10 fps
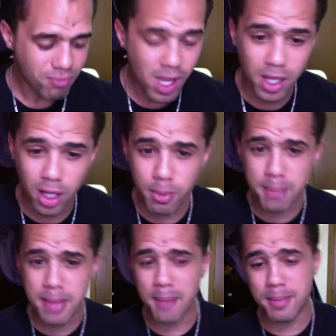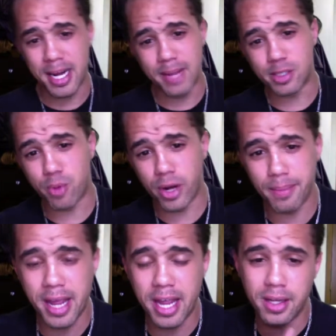A little bit about me. My name is Brendon
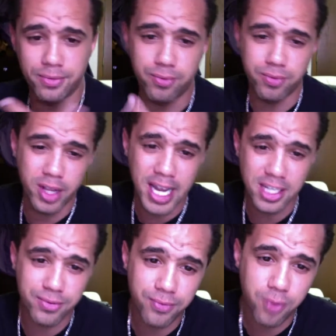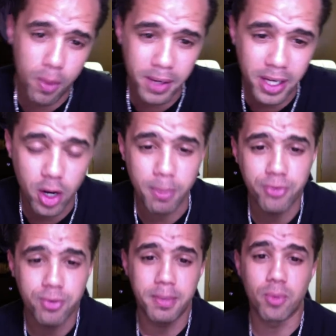May. You guys formerly know me
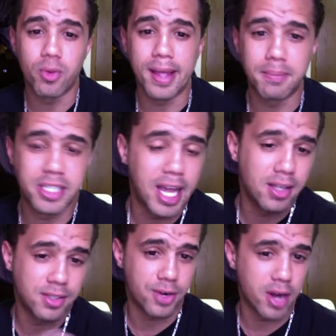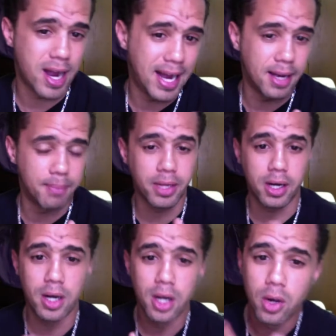from being with MCA. I was very high up
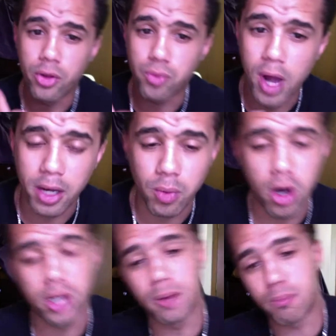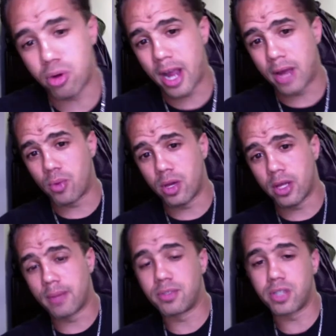there with Rodney Walker, Brian
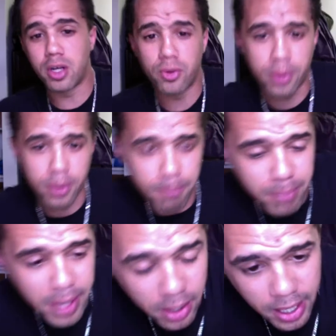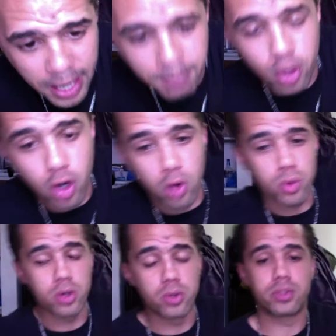Williams, the big name
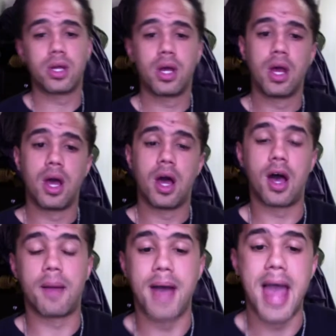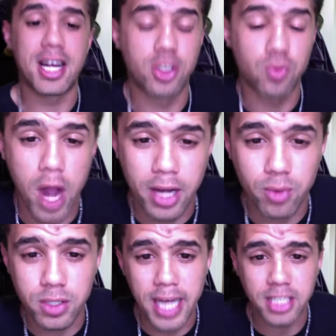gurus. Actually, Rodney
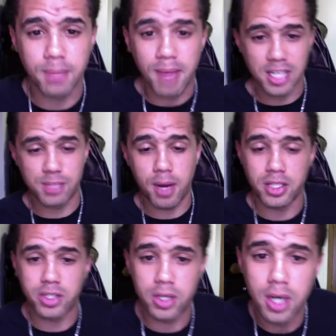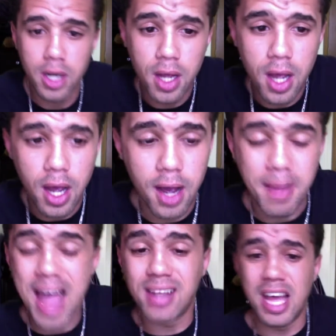was actually my sponsor.
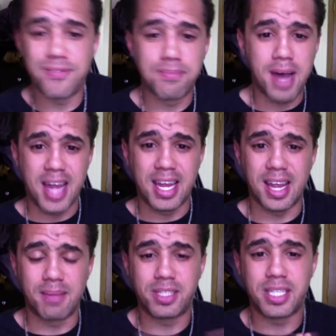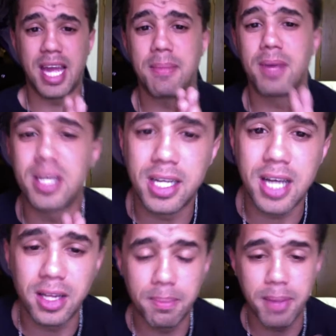I left my MCA because they
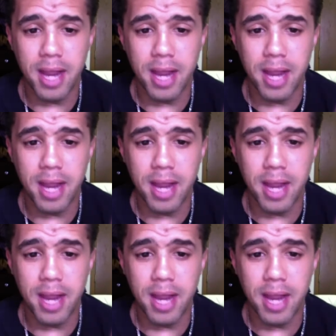cut the